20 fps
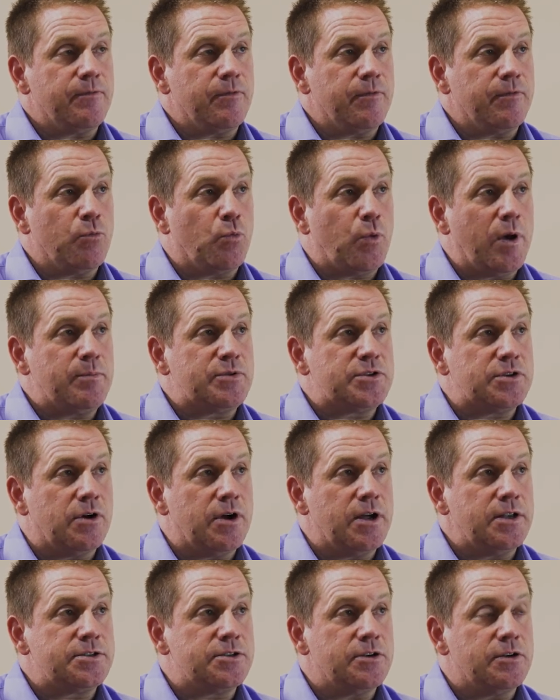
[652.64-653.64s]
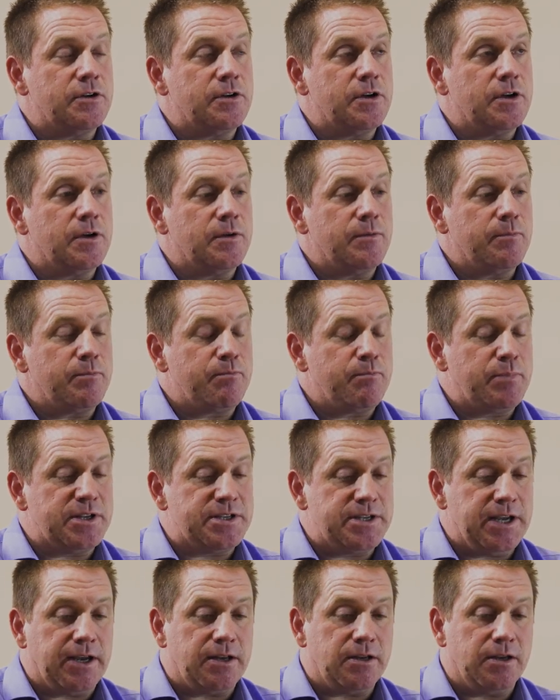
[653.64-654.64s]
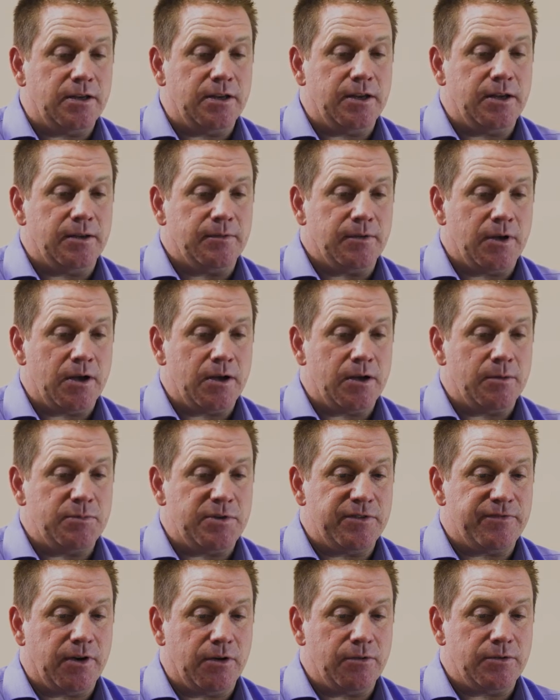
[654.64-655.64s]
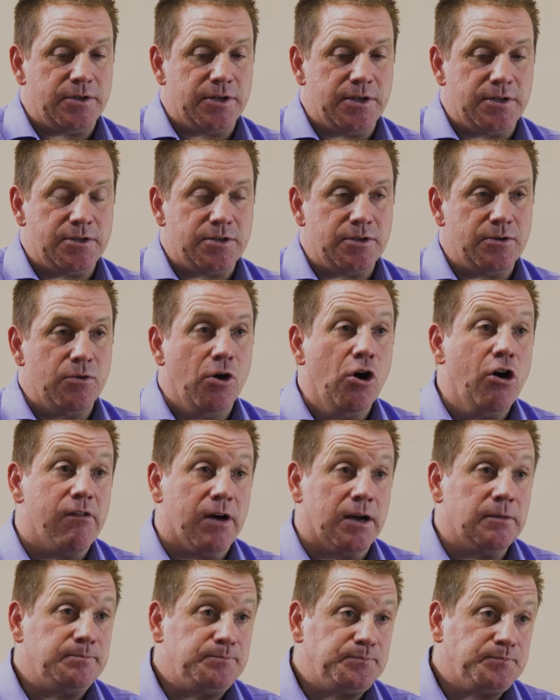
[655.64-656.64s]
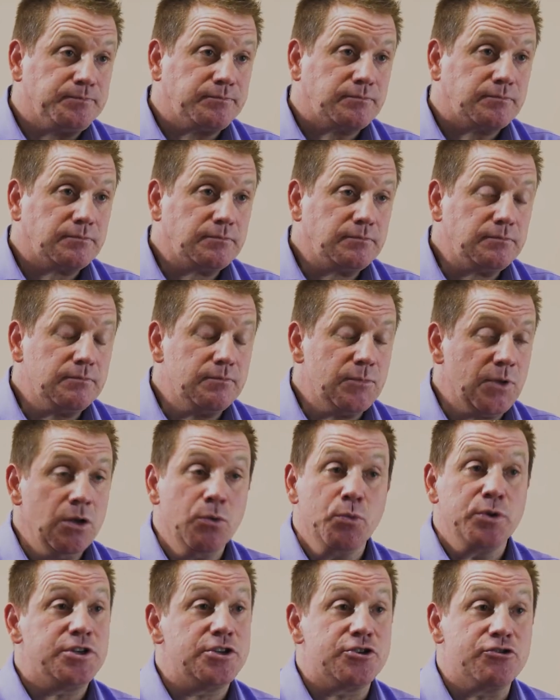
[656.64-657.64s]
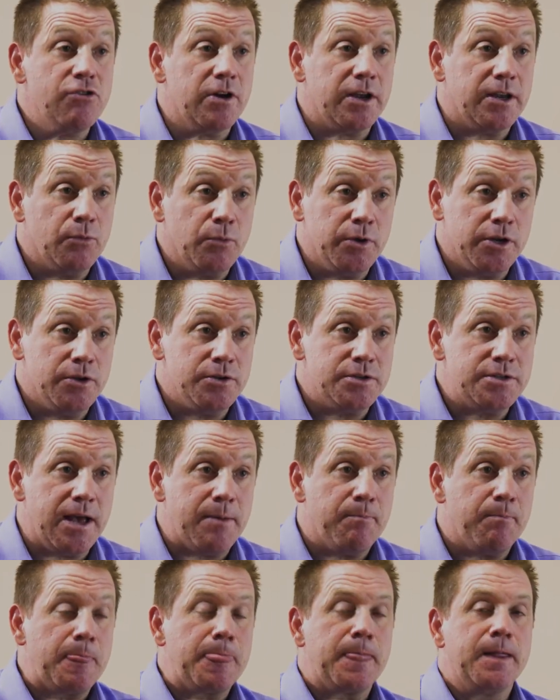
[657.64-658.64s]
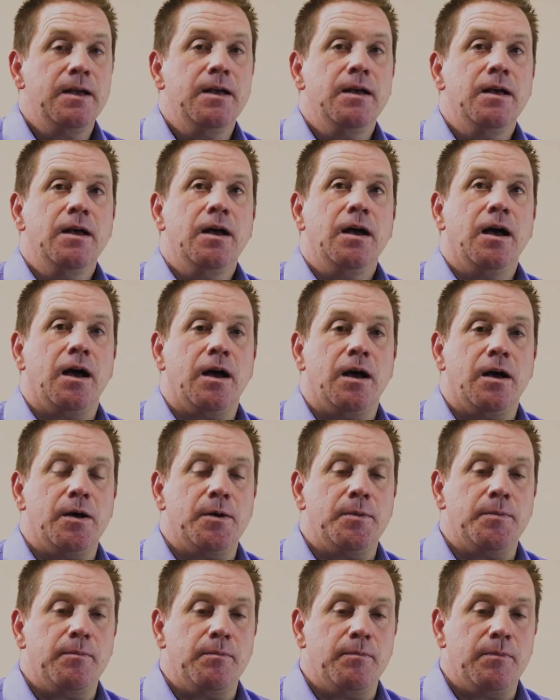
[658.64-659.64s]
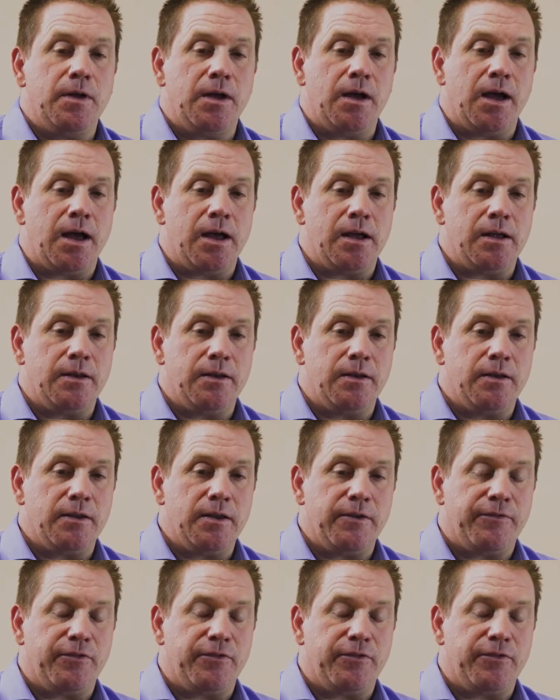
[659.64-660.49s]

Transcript: websites that are particularly devoted to horror, which is great, we use them. And if